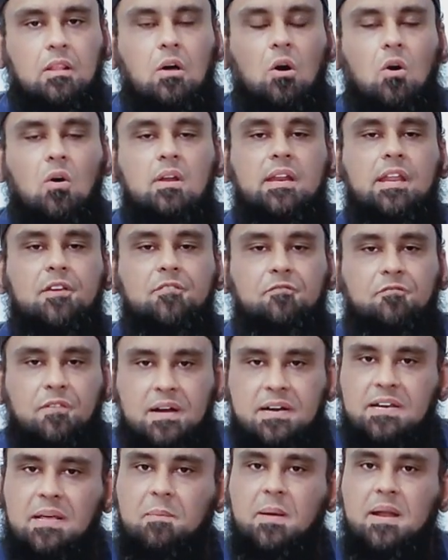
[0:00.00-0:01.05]
Only
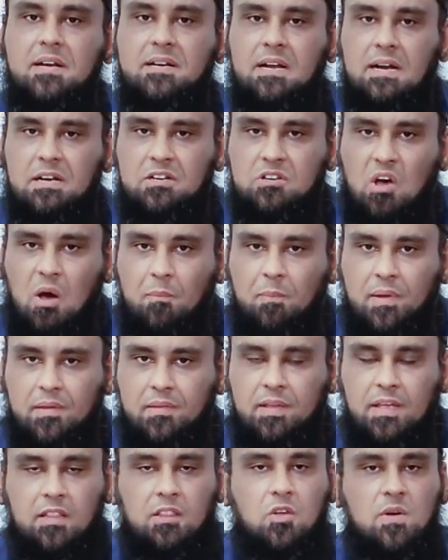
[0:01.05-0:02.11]
fundamental
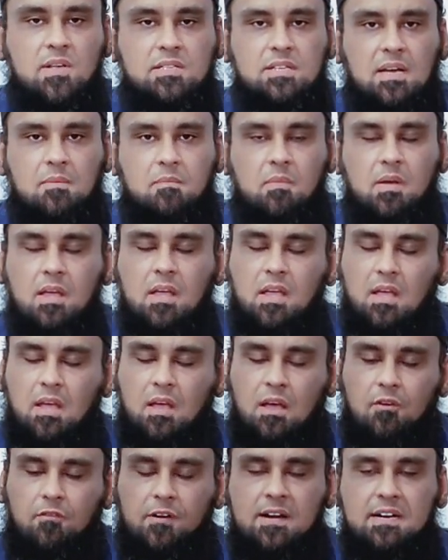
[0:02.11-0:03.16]
topics. Hinduism,
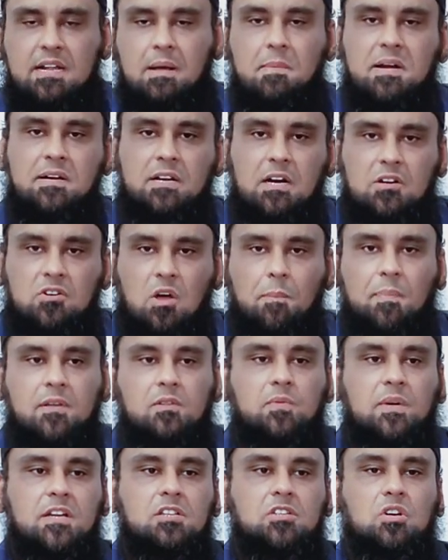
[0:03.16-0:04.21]
fundamental
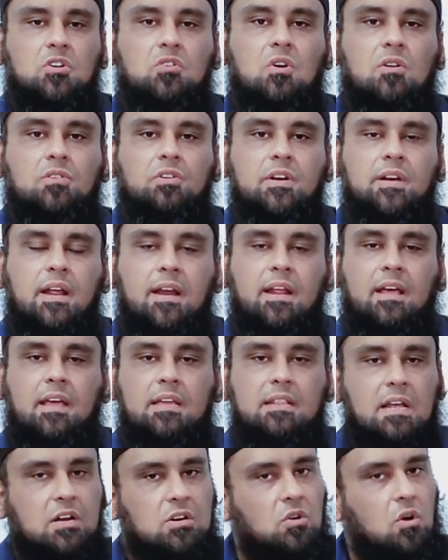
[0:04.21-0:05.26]
topics. What is your doctrine and
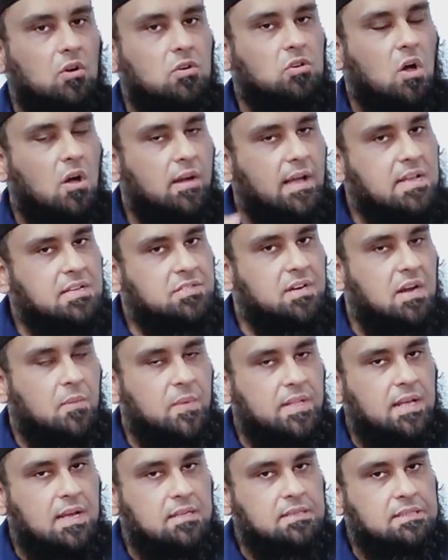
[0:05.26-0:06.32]
aqidah? Don't talk extra
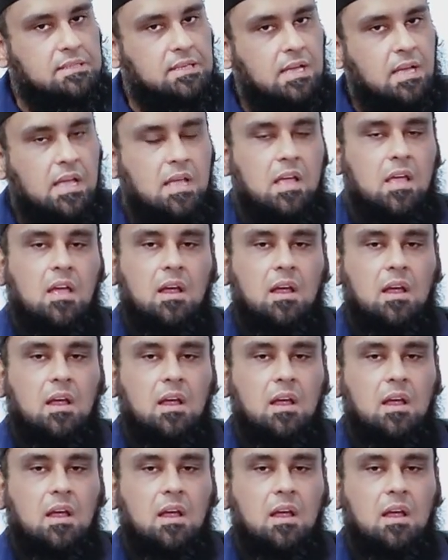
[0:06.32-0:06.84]
with us.